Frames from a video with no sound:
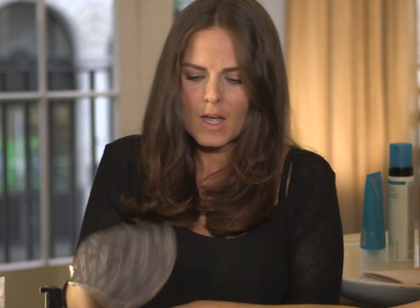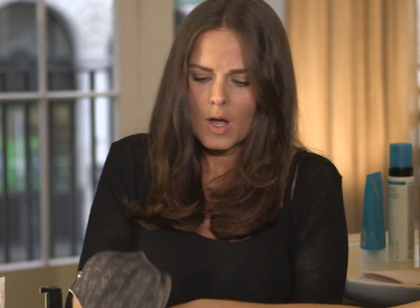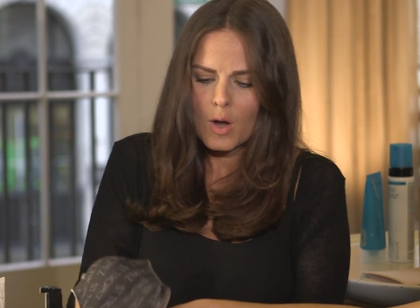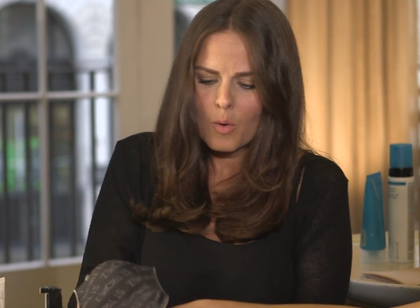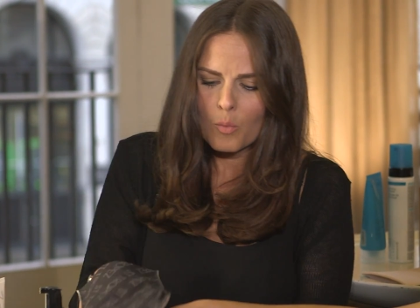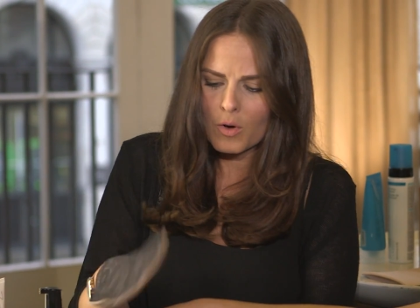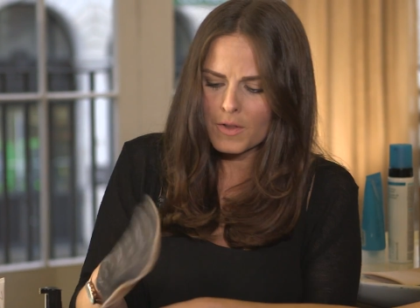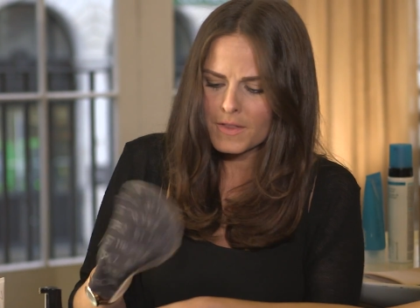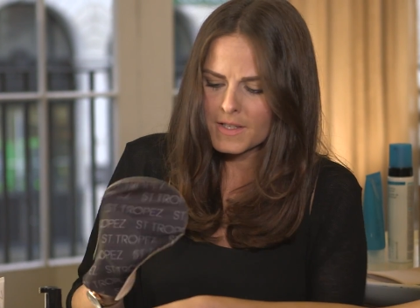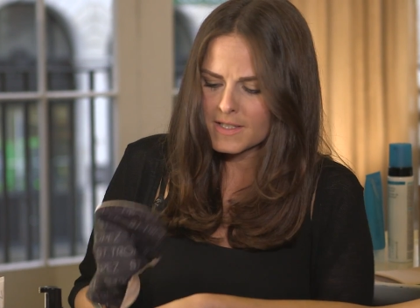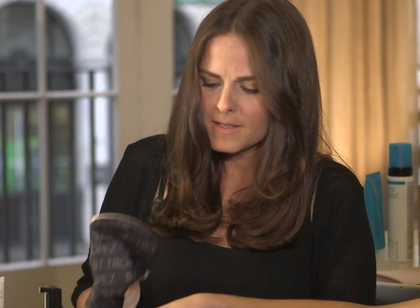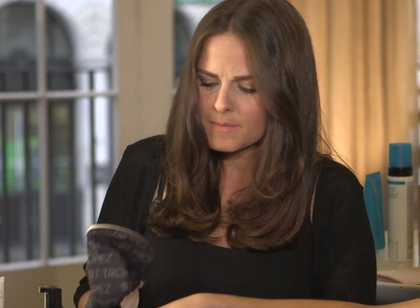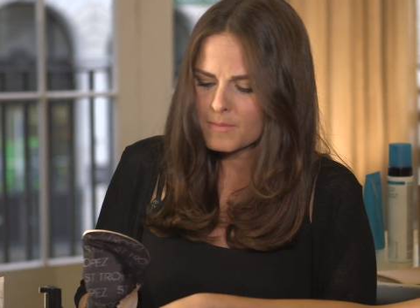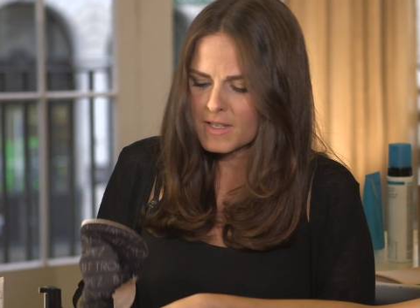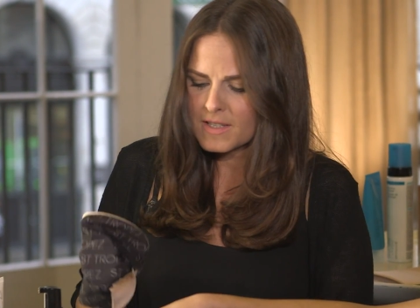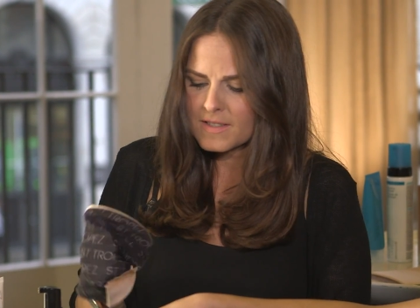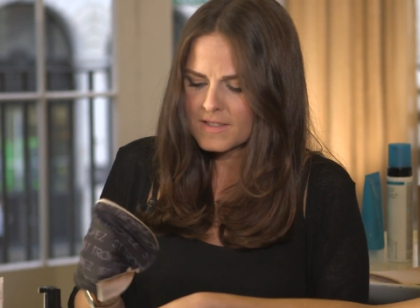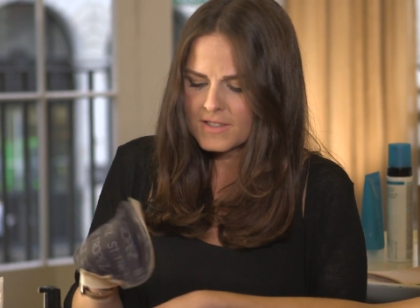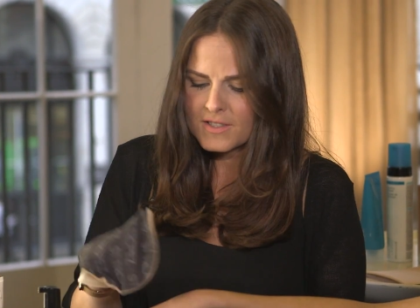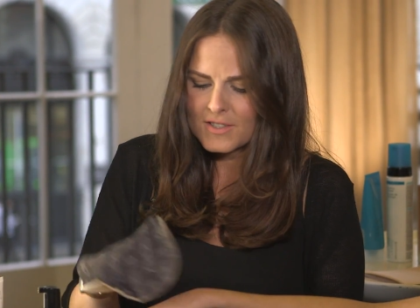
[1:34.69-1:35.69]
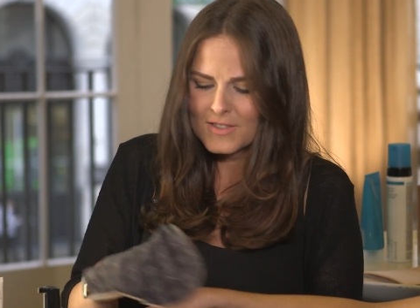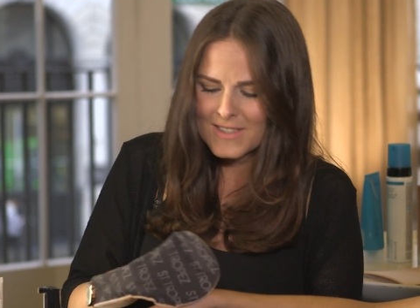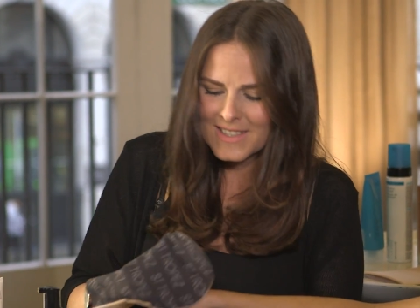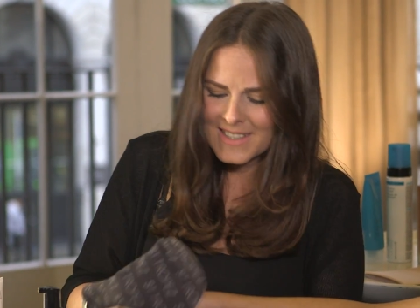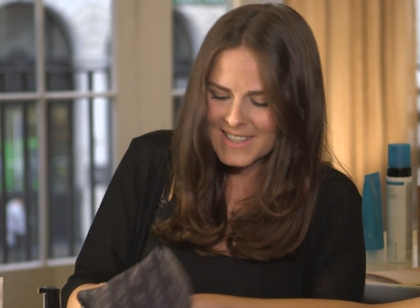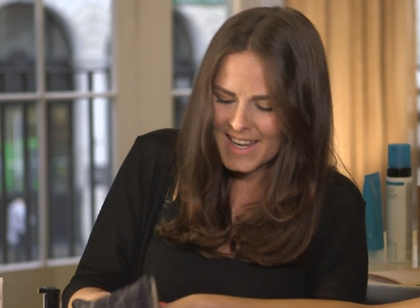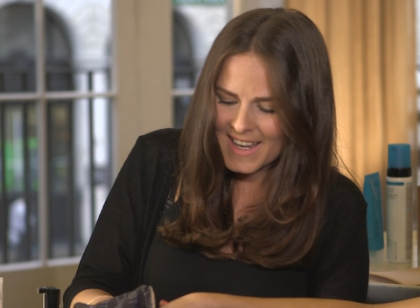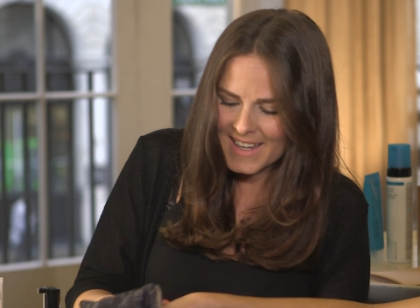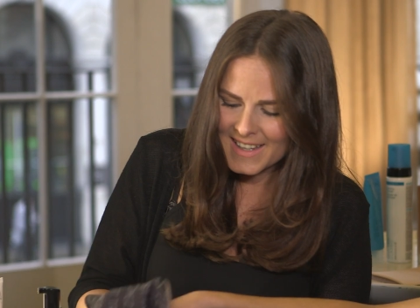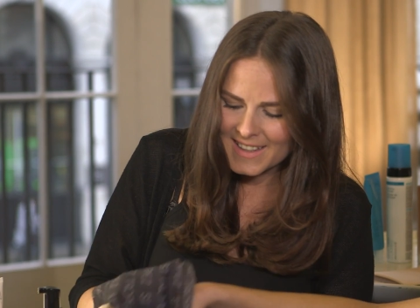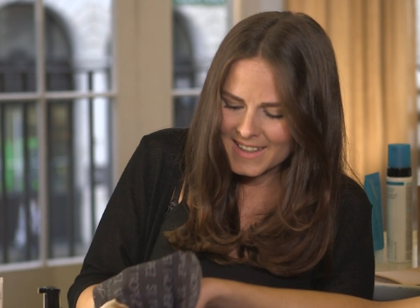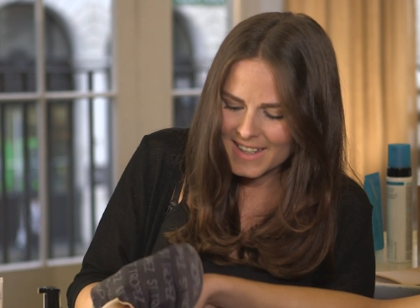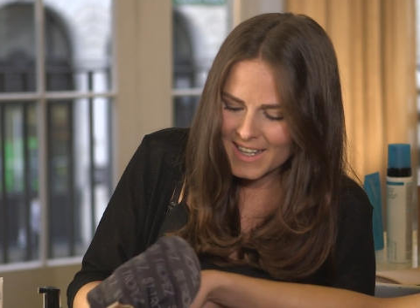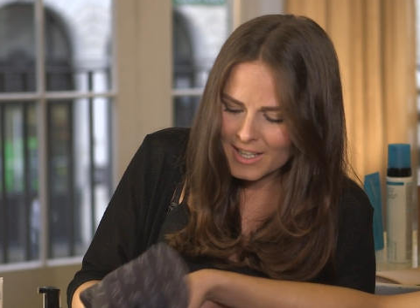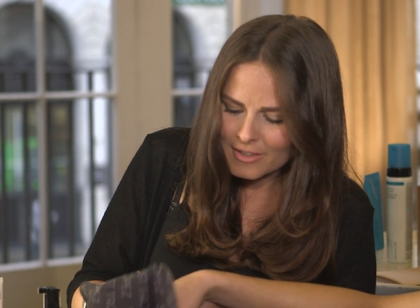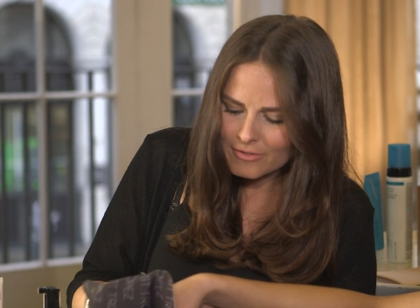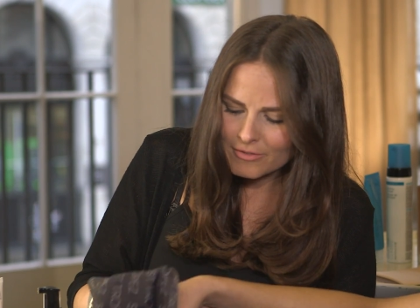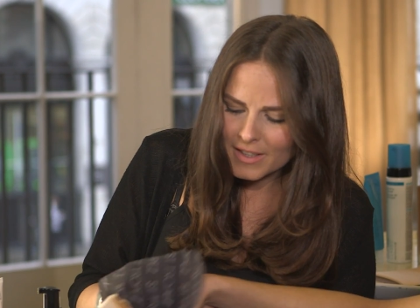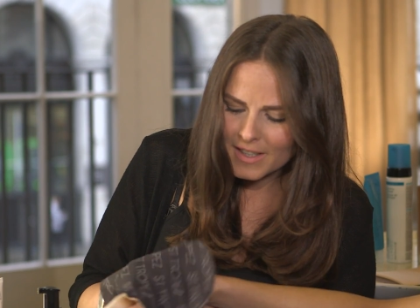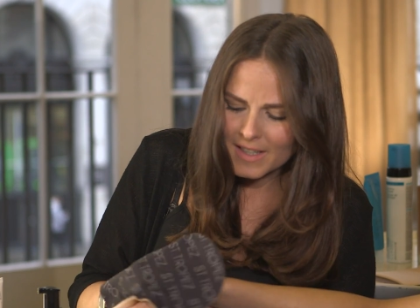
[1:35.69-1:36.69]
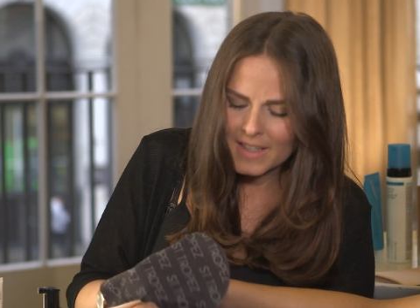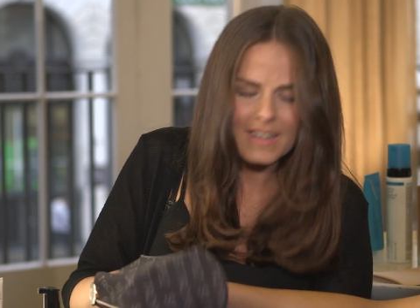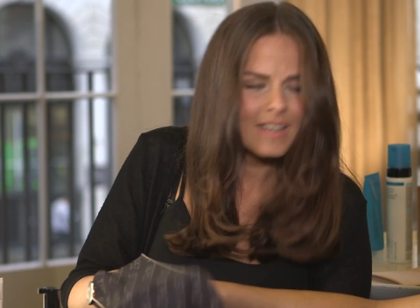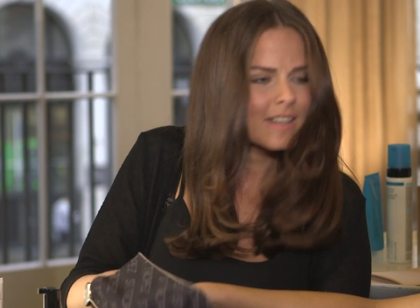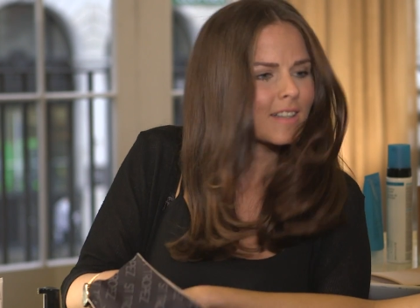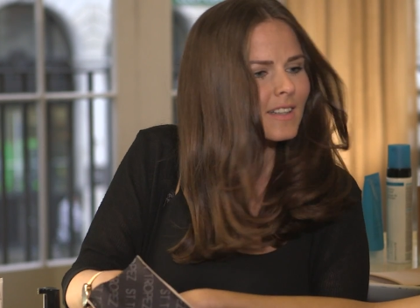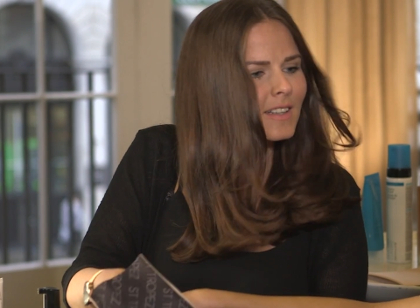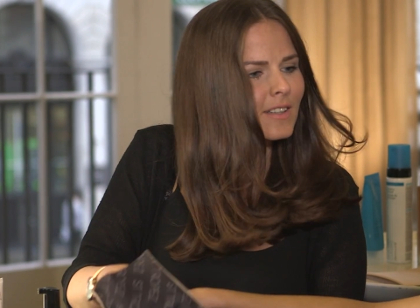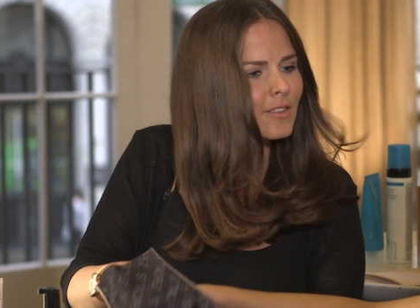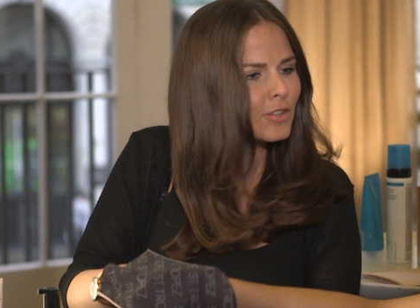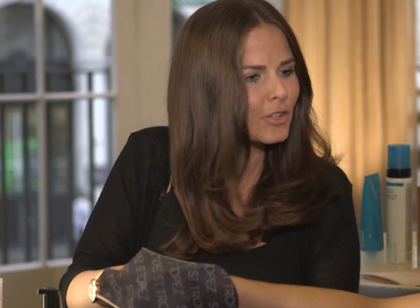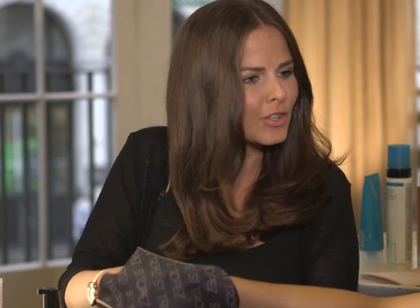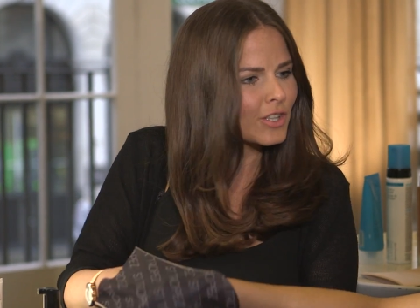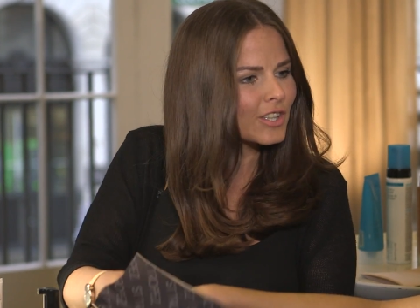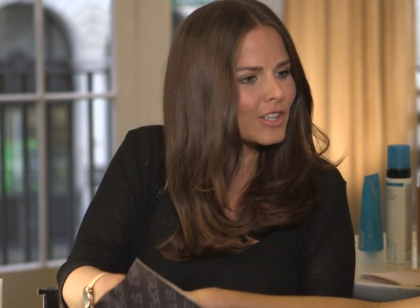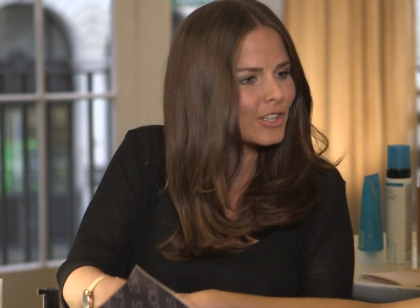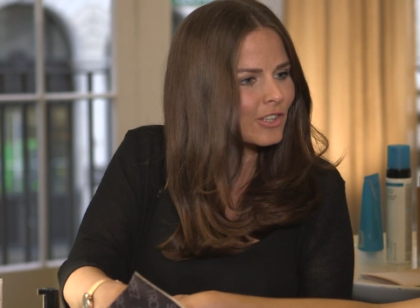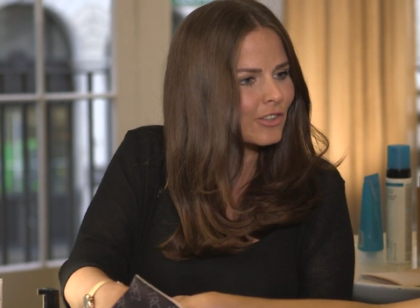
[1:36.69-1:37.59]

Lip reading: What this means is you get in every nook and